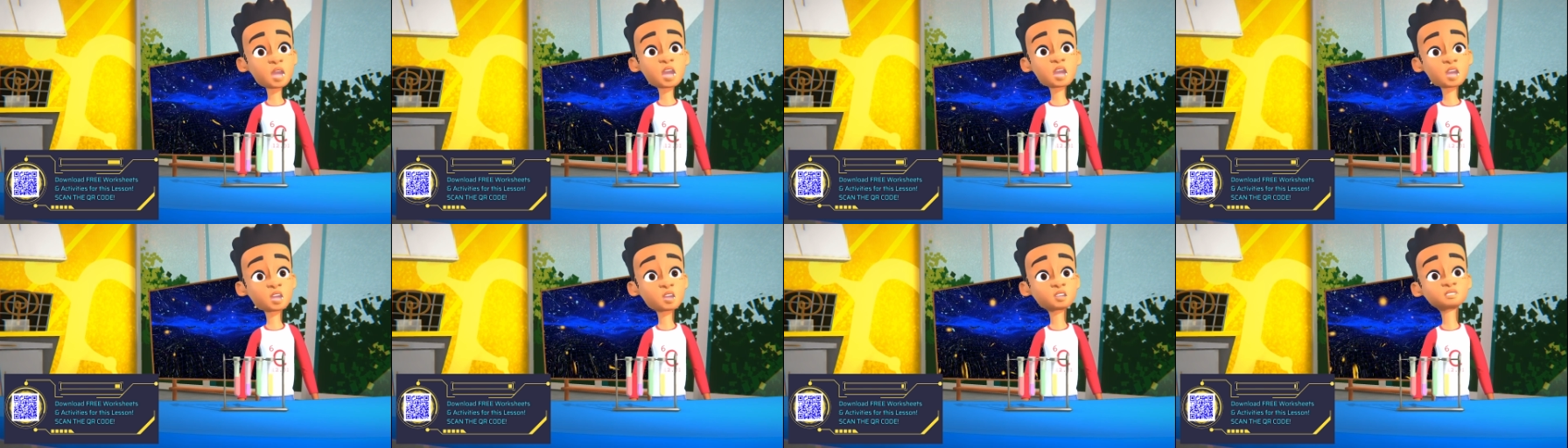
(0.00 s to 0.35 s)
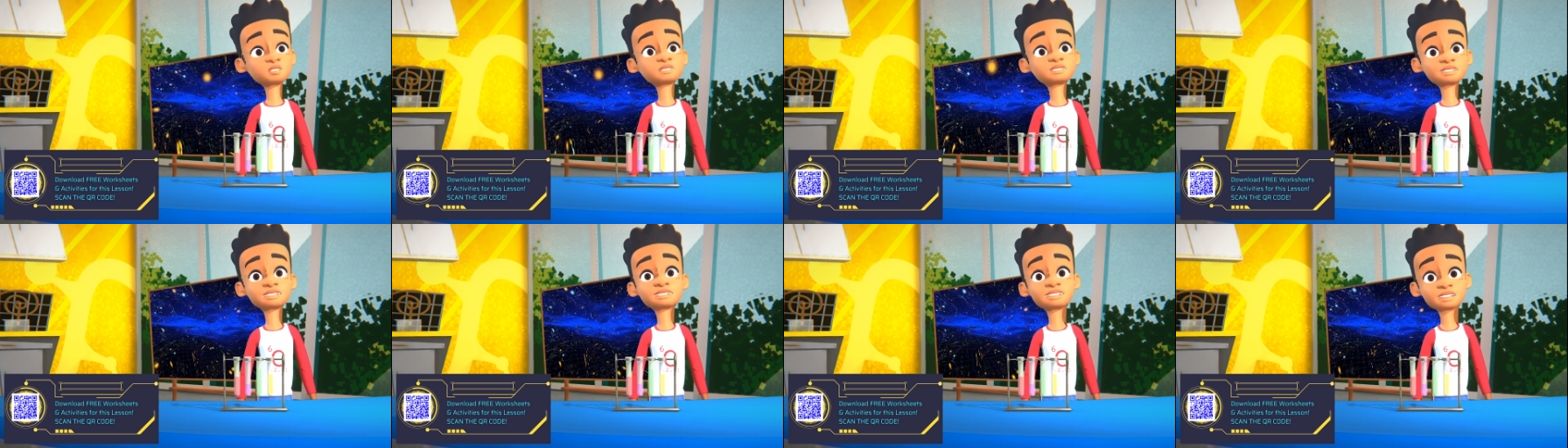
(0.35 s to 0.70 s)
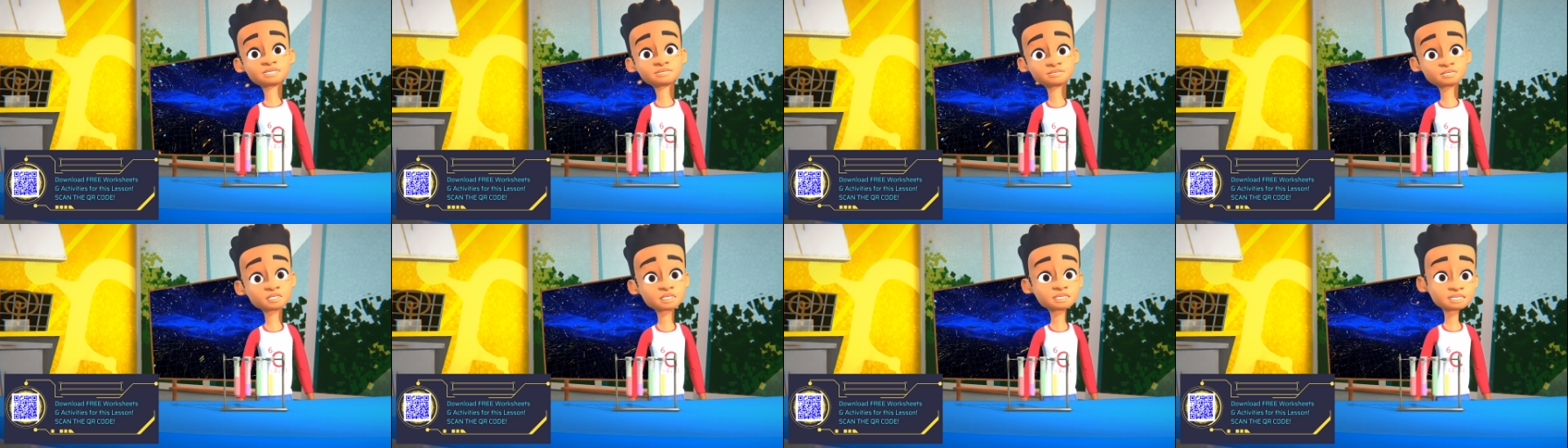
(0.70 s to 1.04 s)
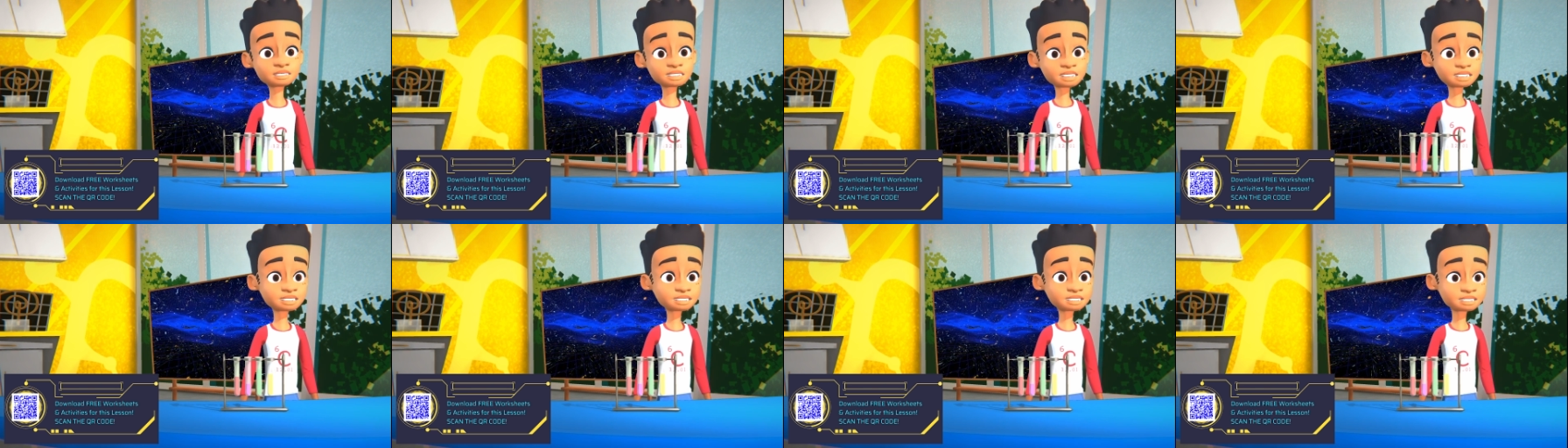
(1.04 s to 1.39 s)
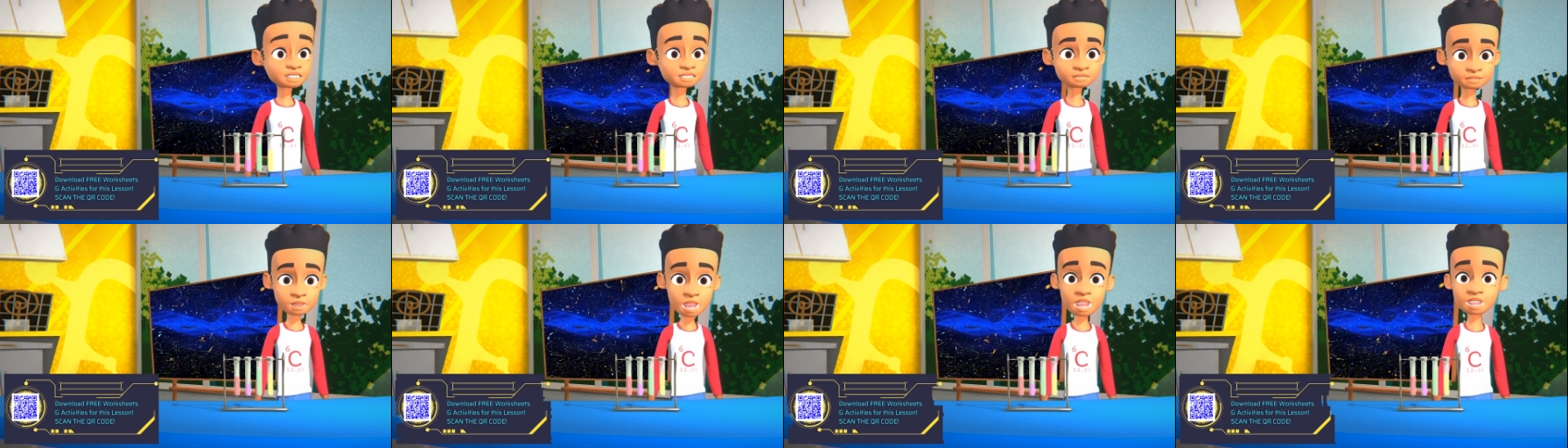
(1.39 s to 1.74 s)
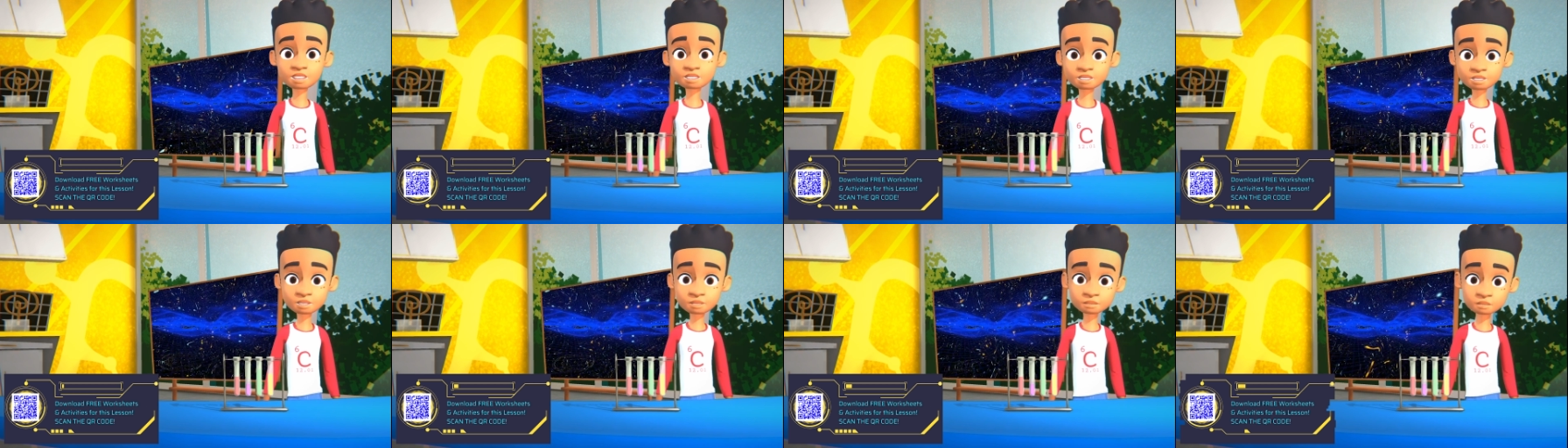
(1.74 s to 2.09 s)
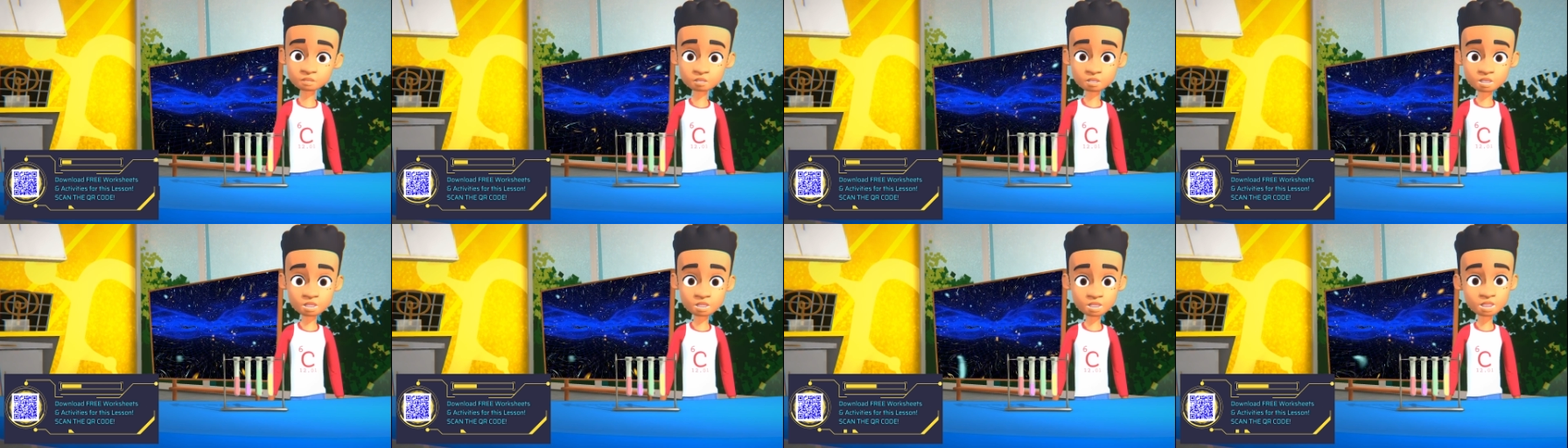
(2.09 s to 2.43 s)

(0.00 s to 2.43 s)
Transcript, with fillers: What are the different states of matter?